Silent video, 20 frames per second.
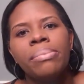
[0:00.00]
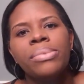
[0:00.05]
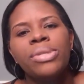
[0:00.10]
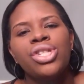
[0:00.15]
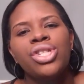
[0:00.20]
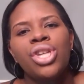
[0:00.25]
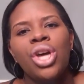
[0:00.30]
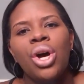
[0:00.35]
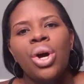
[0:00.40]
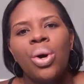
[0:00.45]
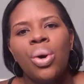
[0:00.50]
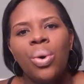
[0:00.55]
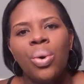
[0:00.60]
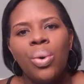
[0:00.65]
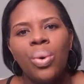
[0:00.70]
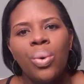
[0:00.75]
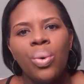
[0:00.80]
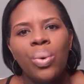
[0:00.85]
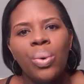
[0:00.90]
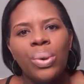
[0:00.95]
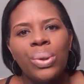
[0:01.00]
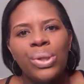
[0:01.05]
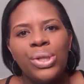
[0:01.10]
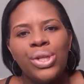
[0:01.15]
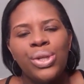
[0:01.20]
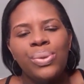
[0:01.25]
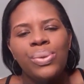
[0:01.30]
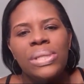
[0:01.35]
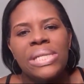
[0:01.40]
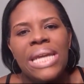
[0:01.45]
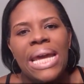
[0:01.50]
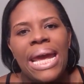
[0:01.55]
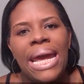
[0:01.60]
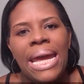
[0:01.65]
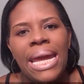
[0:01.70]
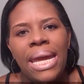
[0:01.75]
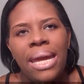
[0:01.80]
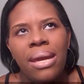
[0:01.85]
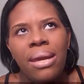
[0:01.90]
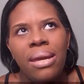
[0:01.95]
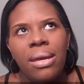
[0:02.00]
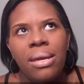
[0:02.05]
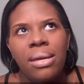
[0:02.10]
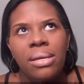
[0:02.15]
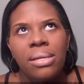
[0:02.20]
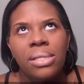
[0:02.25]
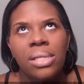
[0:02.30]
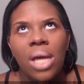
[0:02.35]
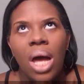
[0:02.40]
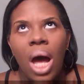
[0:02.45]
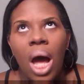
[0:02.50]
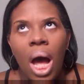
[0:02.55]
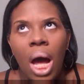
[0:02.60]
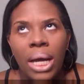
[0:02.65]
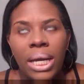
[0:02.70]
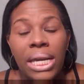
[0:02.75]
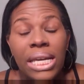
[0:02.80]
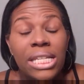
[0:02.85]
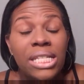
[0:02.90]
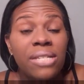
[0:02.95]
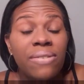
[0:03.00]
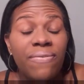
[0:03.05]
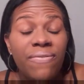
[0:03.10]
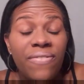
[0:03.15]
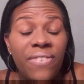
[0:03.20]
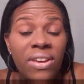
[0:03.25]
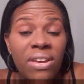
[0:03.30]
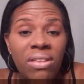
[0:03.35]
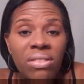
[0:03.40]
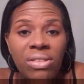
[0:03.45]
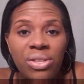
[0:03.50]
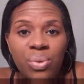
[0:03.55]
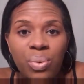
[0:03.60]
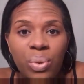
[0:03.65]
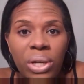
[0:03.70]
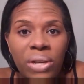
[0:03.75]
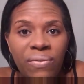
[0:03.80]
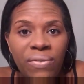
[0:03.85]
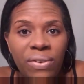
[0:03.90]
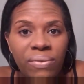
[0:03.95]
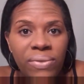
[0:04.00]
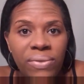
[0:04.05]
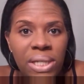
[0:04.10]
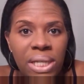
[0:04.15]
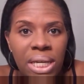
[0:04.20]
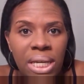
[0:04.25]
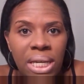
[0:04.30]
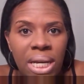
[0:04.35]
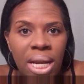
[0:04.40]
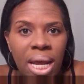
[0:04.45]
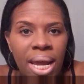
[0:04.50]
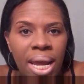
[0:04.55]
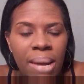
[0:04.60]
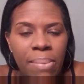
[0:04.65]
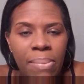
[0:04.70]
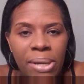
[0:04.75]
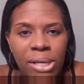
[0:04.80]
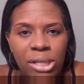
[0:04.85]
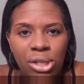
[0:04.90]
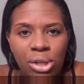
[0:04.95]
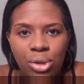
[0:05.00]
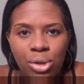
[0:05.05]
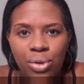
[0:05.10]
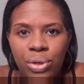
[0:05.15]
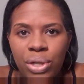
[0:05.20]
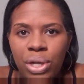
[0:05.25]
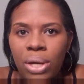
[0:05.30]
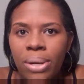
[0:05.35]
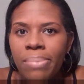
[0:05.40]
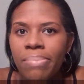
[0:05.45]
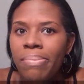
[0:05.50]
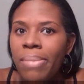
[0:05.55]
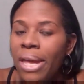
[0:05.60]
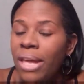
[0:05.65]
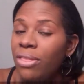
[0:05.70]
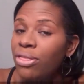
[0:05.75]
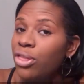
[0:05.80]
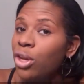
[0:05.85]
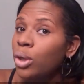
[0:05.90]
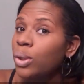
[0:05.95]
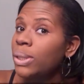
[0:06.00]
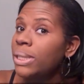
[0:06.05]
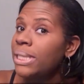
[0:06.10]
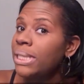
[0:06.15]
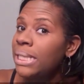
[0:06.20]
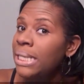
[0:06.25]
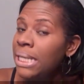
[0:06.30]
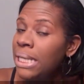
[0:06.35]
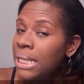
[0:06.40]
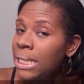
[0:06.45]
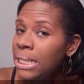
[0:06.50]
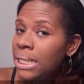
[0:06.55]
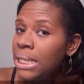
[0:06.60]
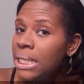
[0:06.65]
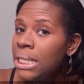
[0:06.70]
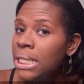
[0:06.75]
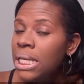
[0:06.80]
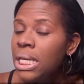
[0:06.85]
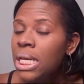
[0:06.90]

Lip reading: So today is August 5th, 2015. I had my surgery on May 13th